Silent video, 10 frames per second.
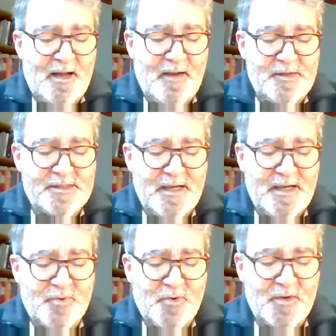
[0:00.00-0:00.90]
would say
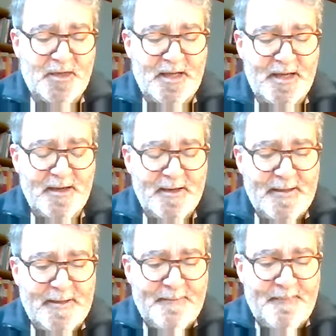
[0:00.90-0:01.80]
broadly,
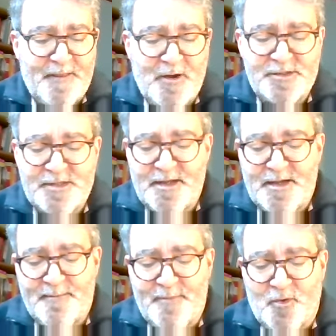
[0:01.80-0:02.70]
those are the
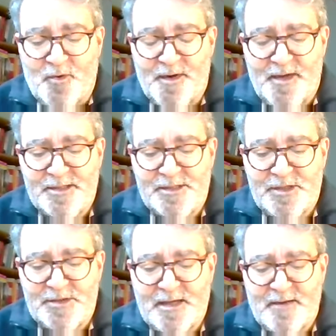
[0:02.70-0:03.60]
important
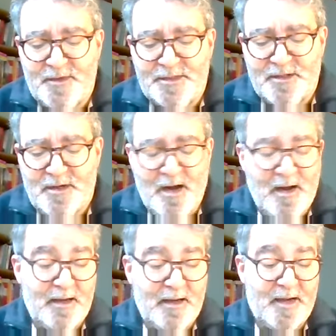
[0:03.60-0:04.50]
issues I would sort of
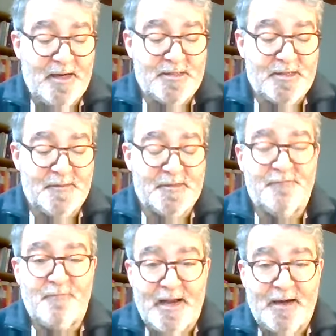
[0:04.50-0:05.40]
highlight in terms
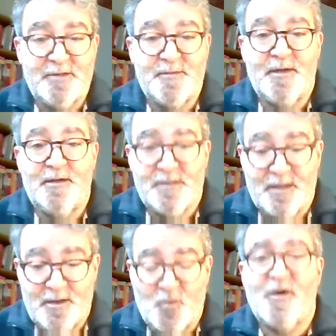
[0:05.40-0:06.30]
of management,
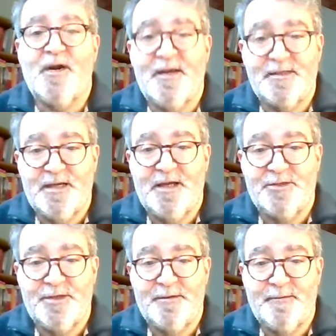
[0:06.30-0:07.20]

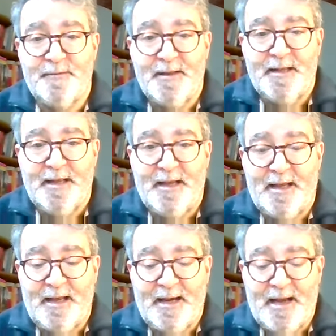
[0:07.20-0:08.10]
organization,
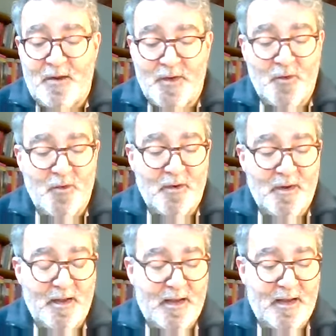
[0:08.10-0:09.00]
and how you
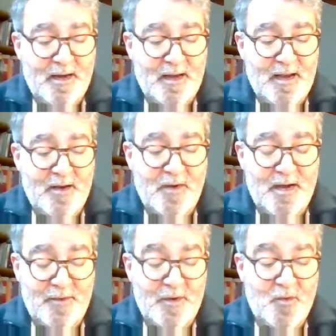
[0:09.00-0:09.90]

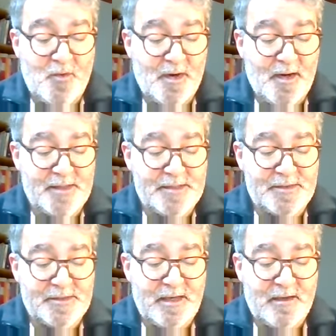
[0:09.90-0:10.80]
organize
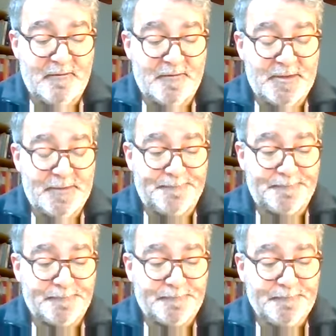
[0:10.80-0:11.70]
yourselves.
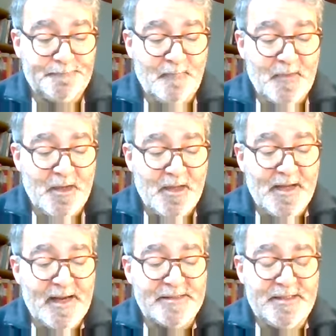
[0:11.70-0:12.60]
The
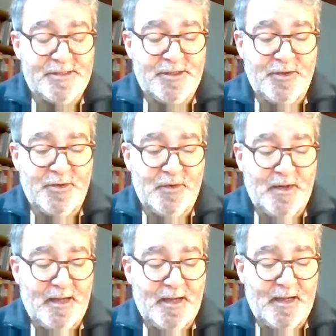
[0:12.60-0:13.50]
next issue
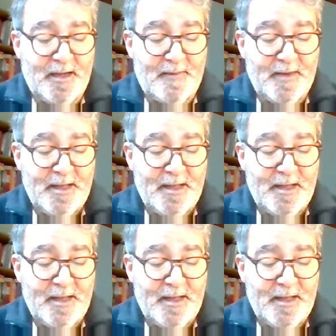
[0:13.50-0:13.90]
I